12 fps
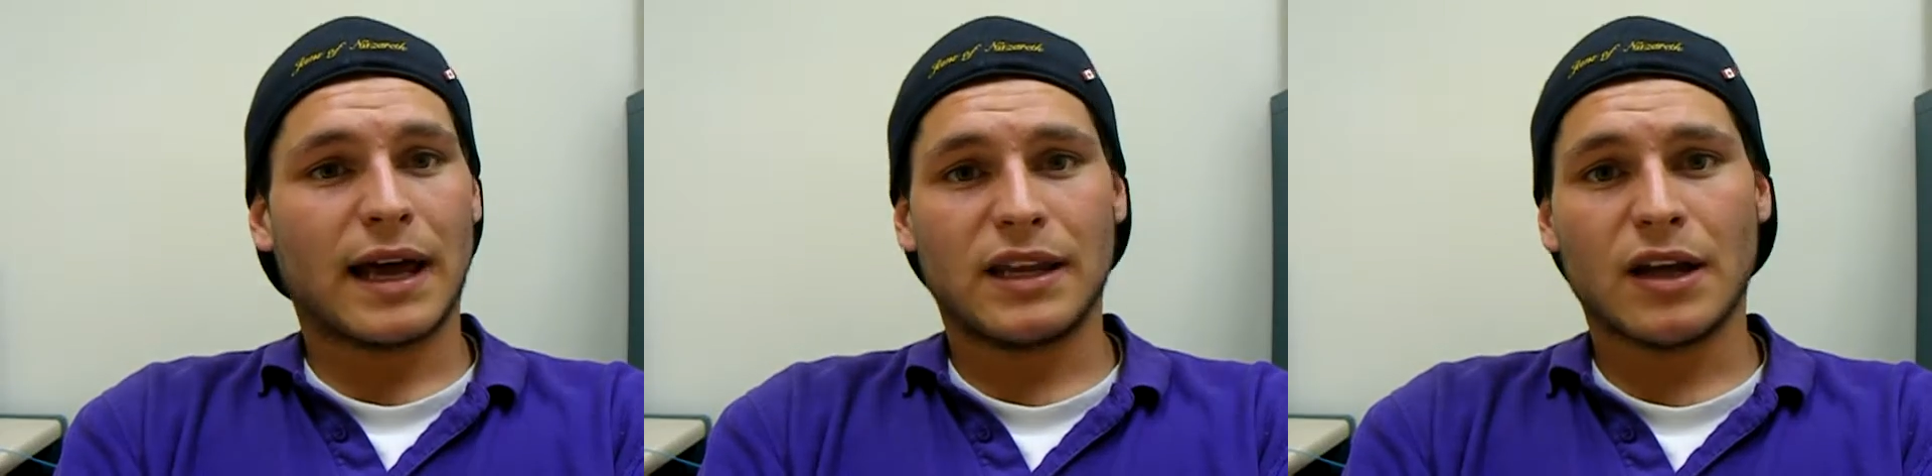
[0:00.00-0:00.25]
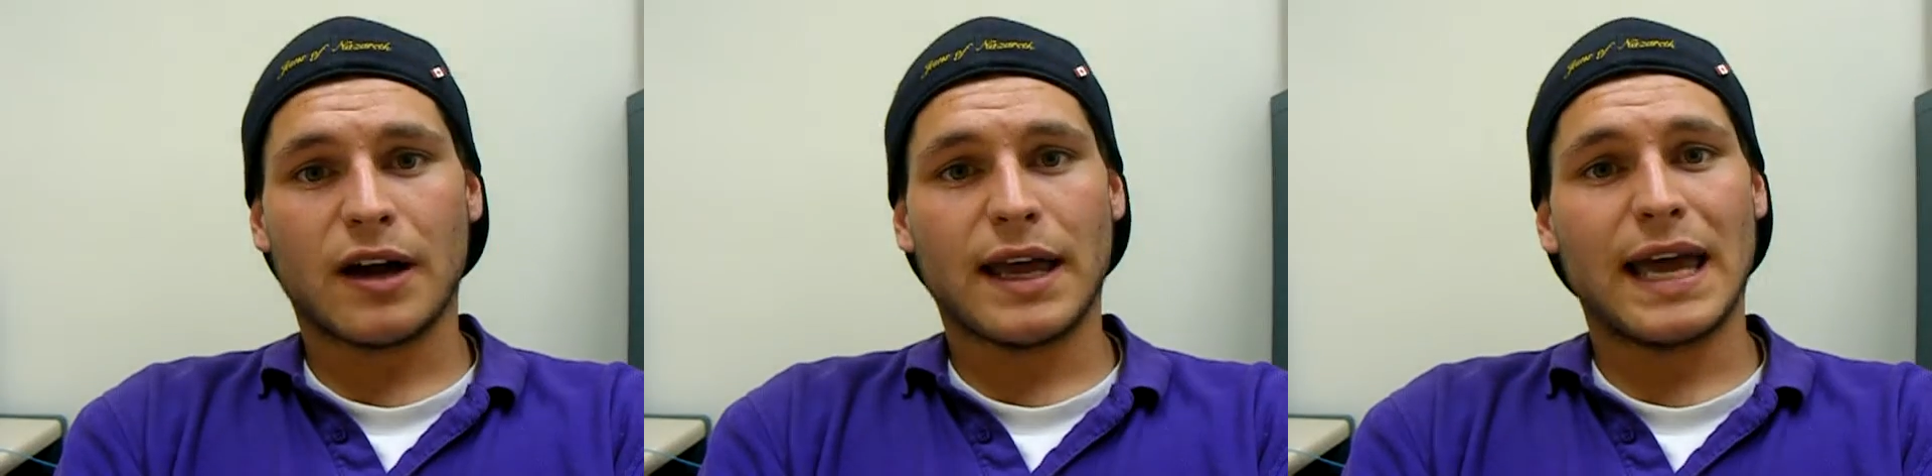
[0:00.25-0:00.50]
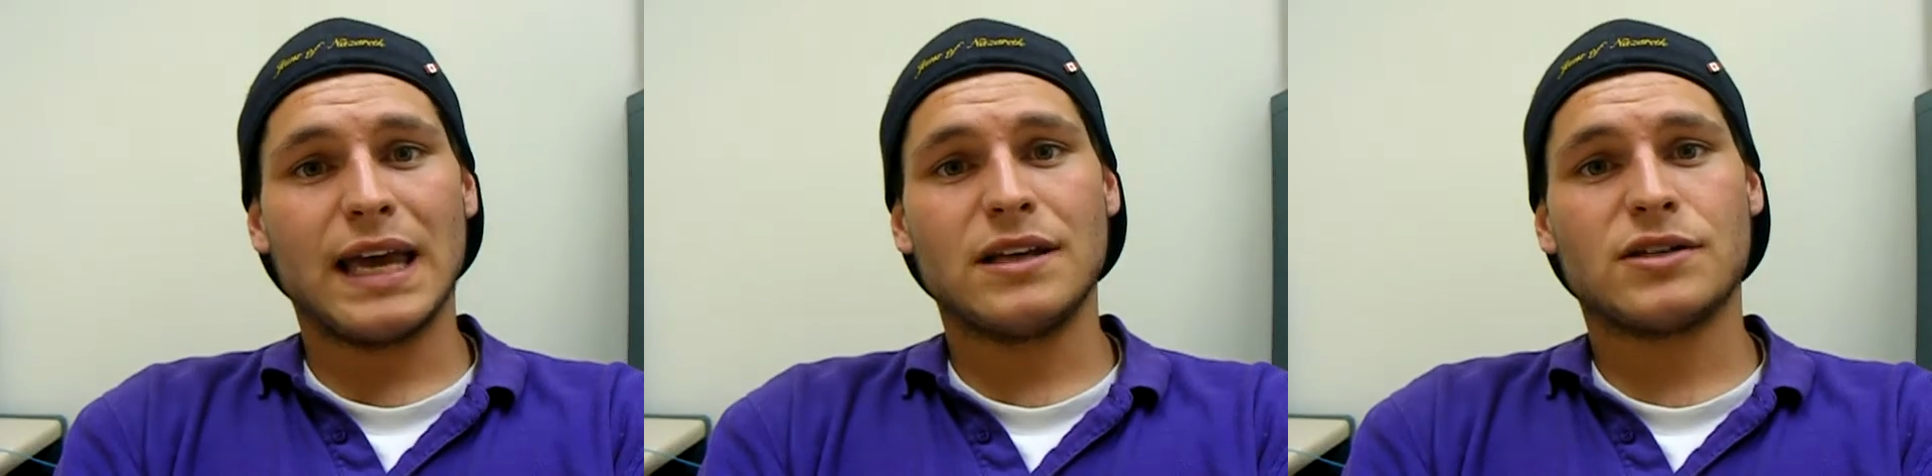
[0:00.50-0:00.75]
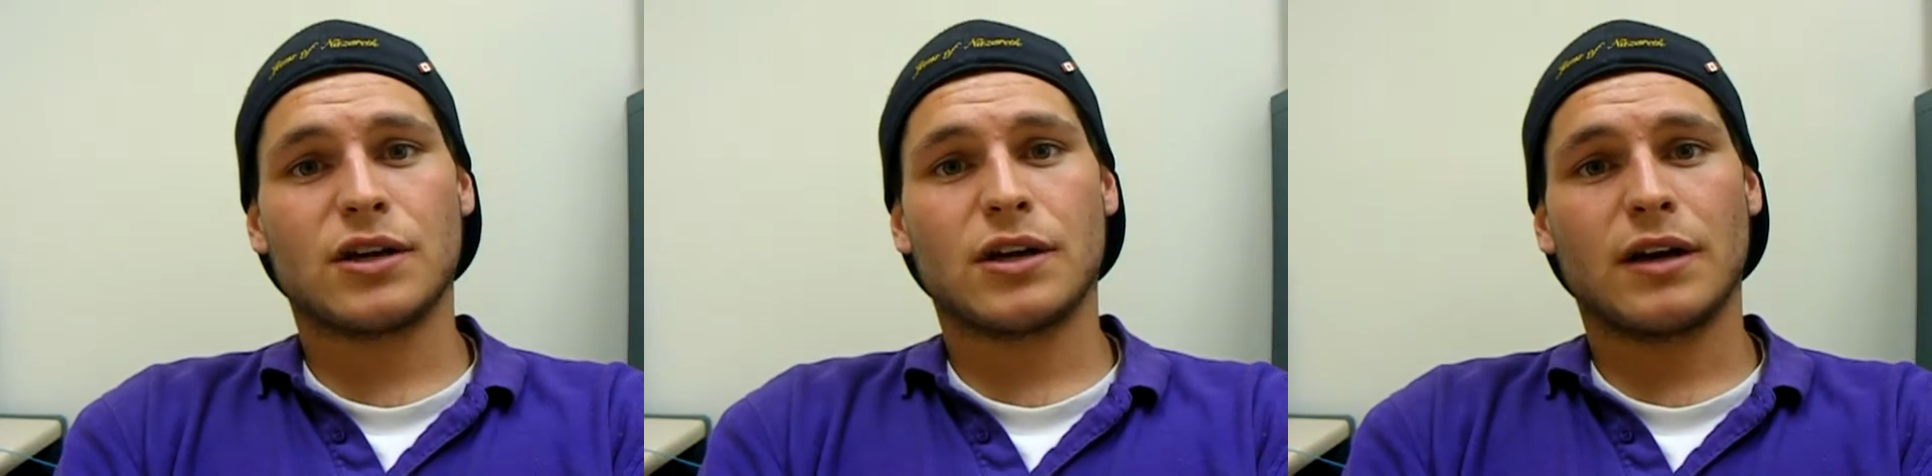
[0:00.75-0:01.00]
at a young
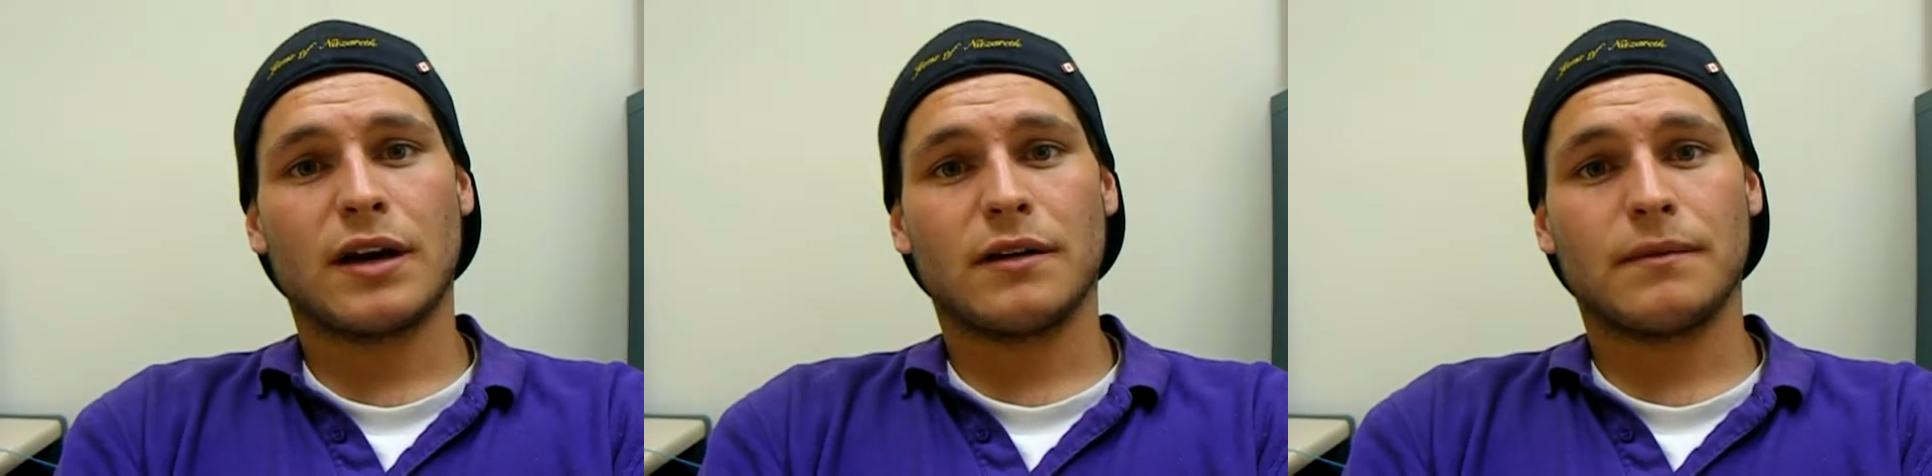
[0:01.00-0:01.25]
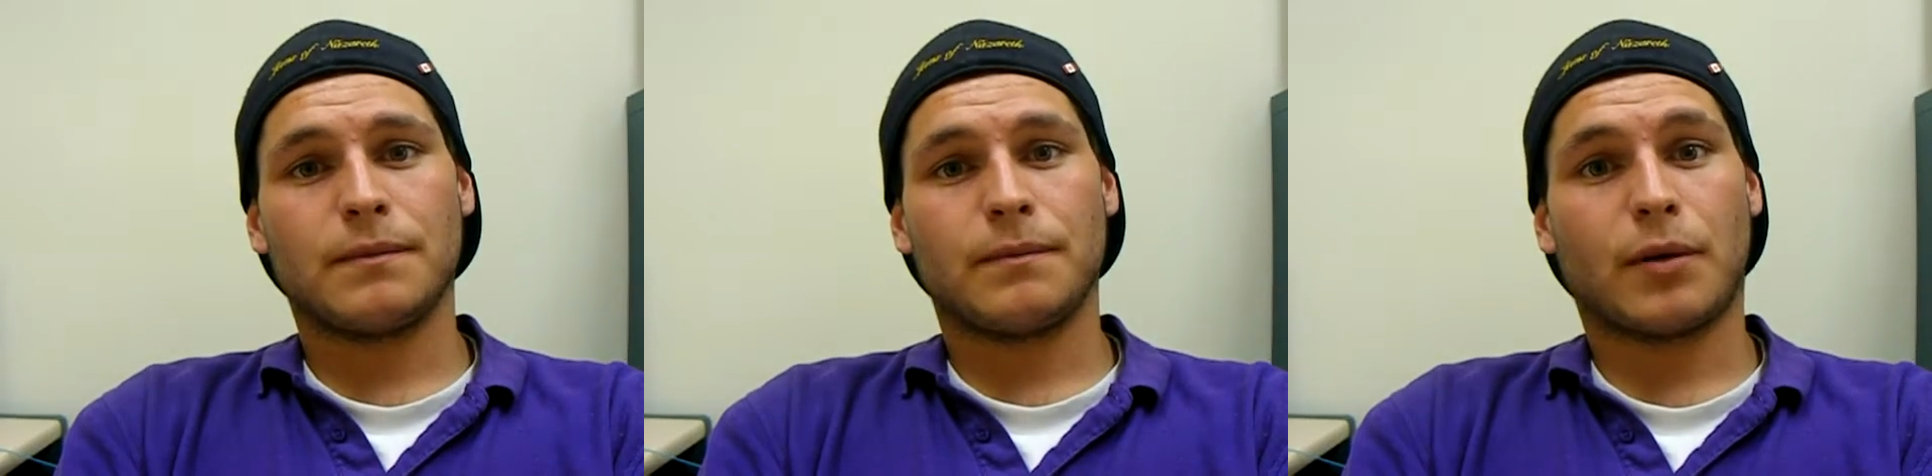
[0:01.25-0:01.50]
age or